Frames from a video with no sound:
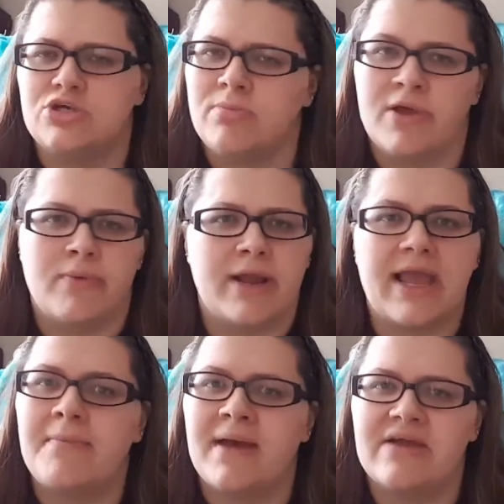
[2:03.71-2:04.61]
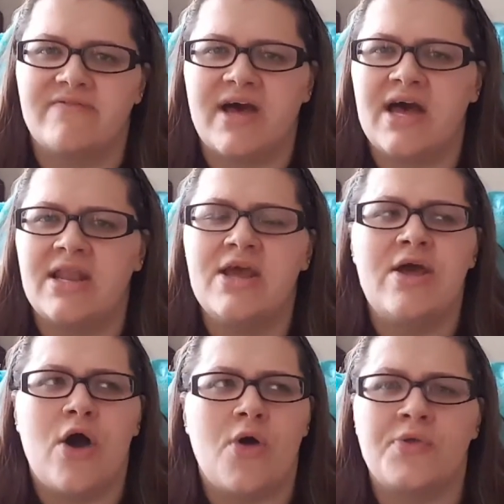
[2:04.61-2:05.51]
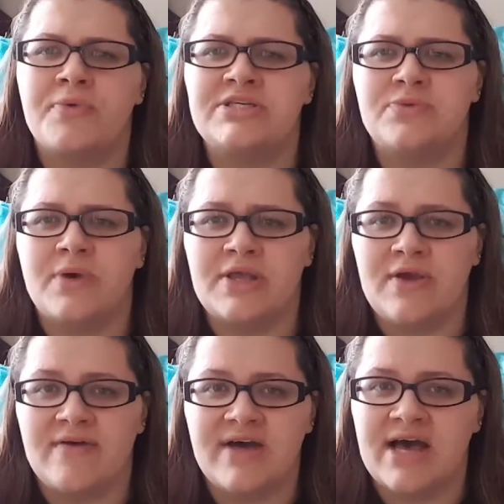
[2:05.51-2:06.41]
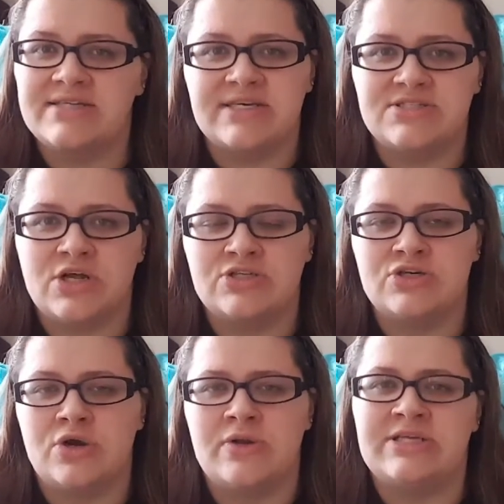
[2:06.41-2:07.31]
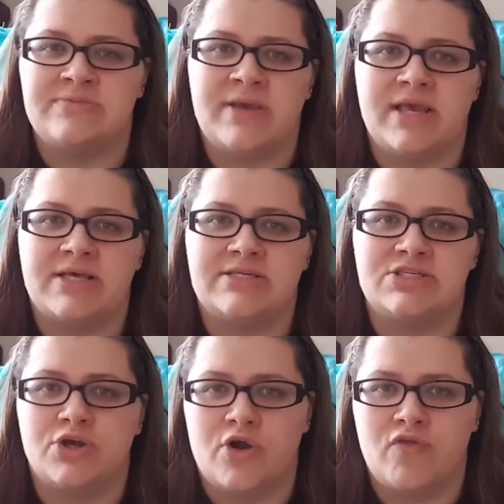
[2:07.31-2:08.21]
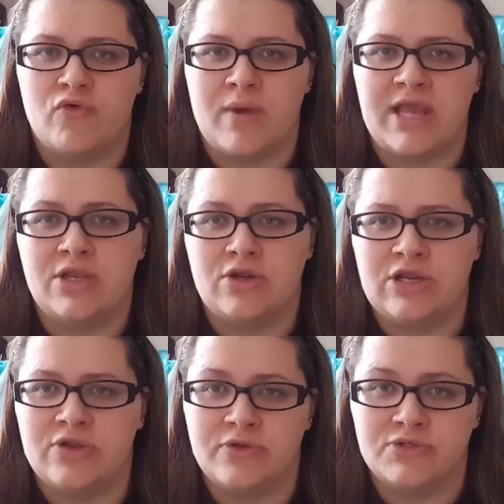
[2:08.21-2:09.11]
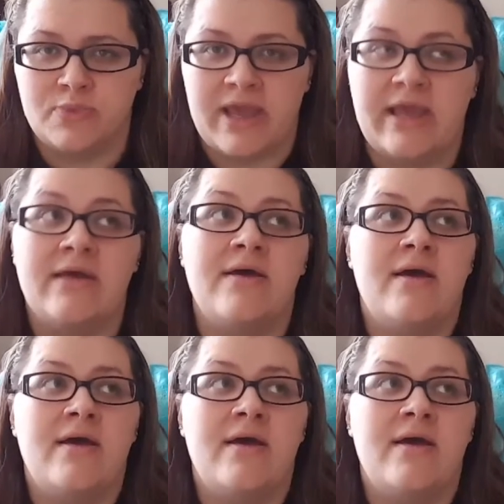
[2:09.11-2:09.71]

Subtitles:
Your blood work came back fine. Only reason why you have a high testosterone is because you're overweight and you need to lose weight.